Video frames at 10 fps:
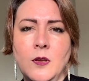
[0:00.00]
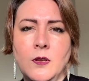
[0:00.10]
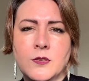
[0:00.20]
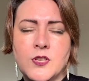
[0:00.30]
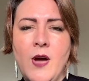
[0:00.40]

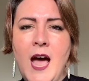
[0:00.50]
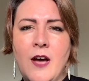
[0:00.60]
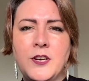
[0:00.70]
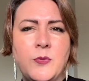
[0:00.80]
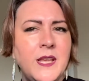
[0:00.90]
So
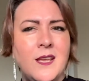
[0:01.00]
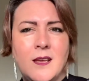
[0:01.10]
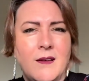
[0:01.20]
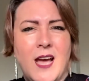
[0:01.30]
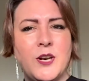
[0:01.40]
how do we
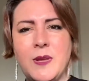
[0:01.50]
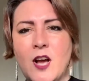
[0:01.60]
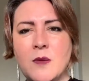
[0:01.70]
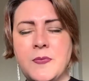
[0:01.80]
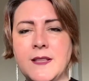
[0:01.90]

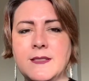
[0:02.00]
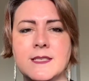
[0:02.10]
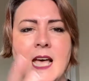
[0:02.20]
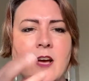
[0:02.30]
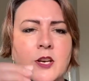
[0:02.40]
combat
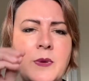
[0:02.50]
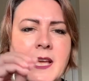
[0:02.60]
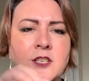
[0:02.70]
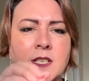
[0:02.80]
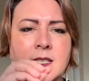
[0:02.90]
this? How do we
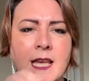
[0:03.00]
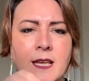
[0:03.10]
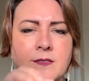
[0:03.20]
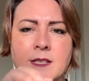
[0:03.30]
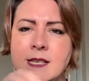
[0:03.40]
actually
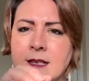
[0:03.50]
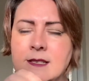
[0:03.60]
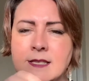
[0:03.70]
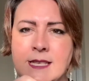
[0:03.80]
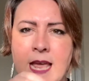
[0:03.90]
take this
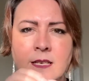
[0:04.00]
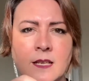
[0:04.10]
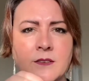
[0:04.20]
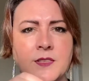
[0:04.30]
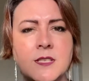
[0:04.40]

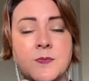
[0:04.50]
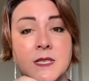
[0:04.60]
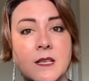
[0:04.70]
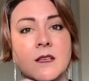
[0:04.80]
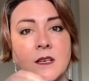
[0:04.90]
understanding of this
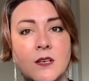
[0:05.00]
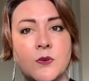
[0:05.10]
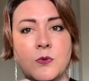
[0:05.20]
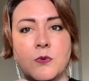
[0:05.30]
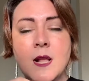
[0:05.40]
particular
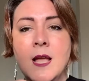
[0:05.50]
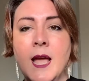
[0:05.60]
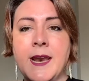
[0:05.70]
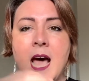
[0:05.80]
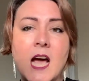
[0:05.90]
law,
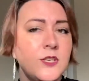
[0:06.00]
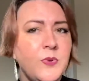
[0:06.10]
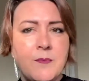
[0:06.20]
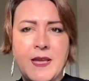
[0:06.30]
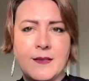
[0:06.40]
and how do
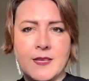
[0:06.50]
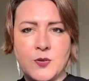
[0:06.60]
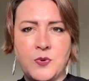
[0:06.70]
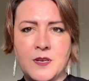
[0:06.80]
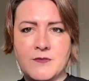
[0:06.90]
we make
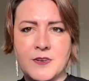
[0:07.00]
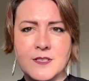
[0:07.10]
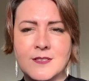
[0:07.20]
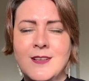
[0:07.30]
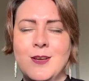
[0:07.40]
that work for us?